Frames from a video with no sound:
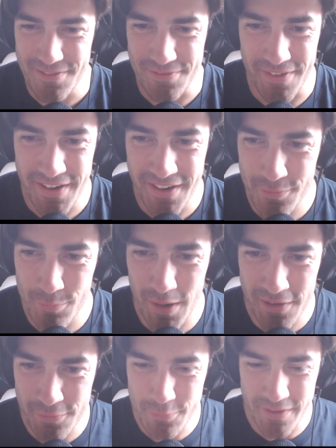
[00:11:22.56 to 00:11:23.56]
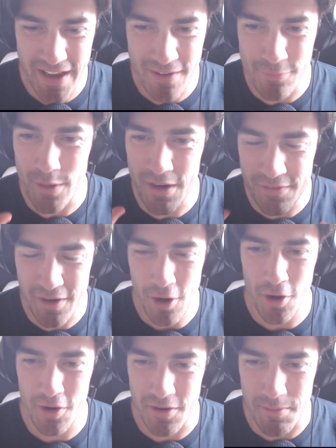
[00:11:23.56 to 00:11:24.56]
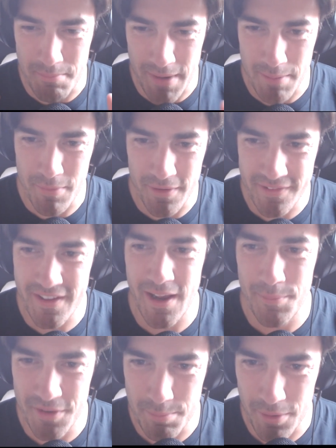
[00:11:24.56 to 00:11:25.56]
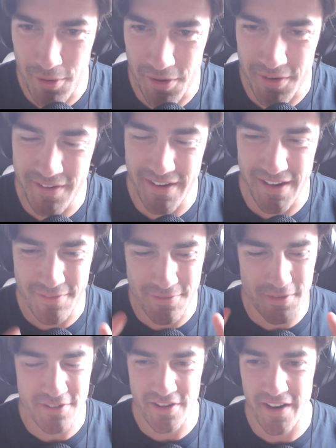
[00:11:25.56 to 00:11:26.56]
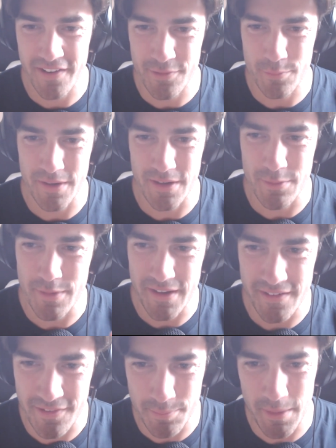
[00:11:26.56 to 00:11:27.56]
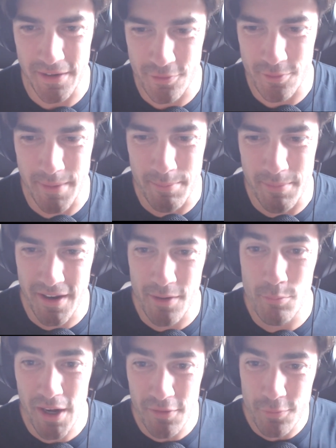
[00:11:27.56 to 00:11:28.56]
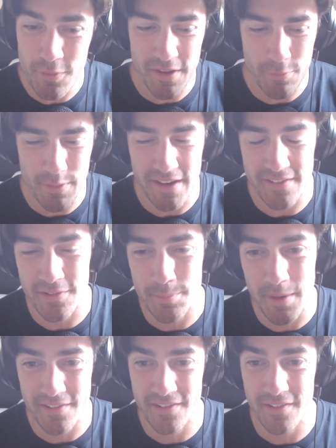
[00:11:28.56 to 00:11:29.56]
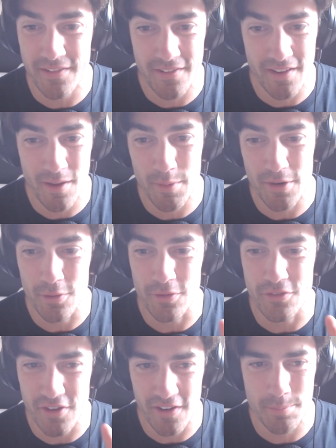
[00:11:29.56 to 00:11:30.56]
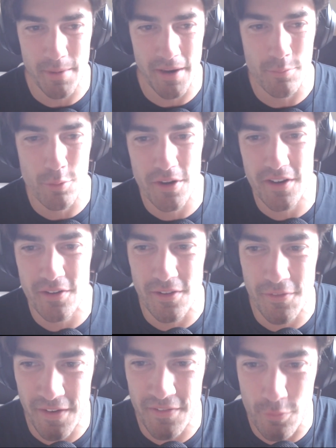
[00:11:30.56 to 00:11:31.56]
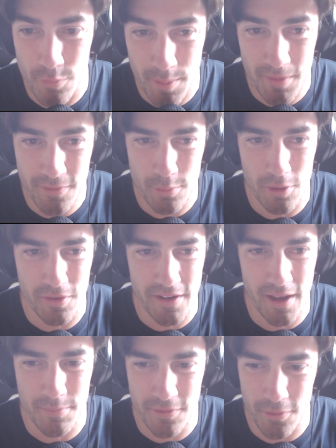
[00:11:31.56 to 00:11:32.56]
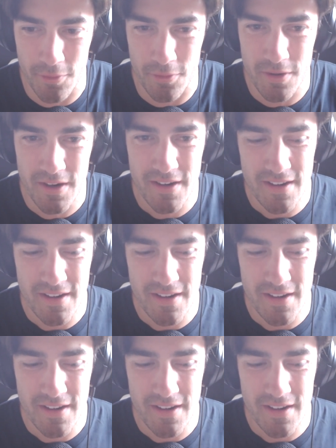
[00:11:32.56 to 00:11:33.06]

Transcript: Vi, it's wonderful to have one of our own members come on the pod every chance we, we get to speak to a member, and wonderful that we get to speak to someone who's just been working on the FIFA Women's World Cup too.